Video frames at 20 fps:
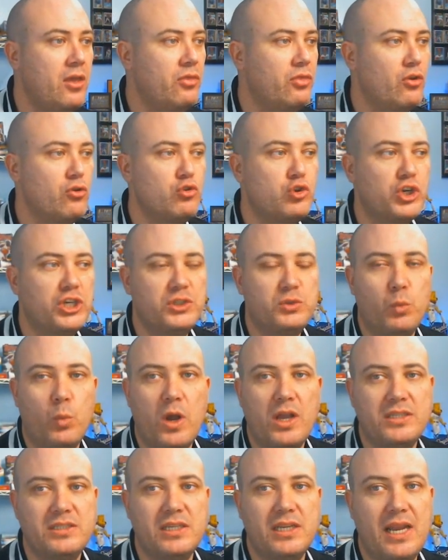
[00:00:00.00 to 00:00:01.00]
There just
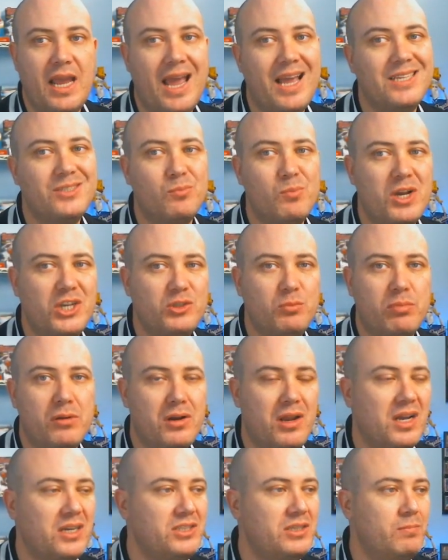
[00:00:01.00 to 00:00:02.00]
wasn't as much
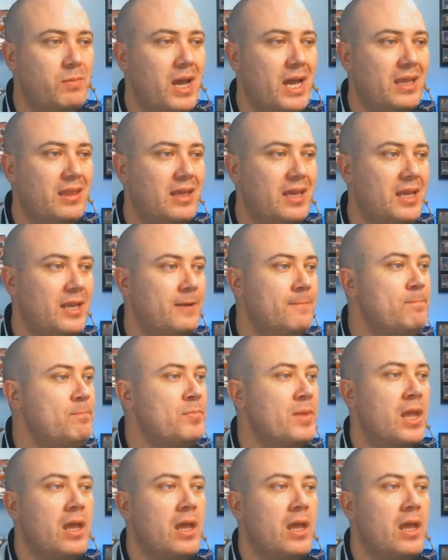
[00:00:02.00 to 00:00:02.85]
production back then.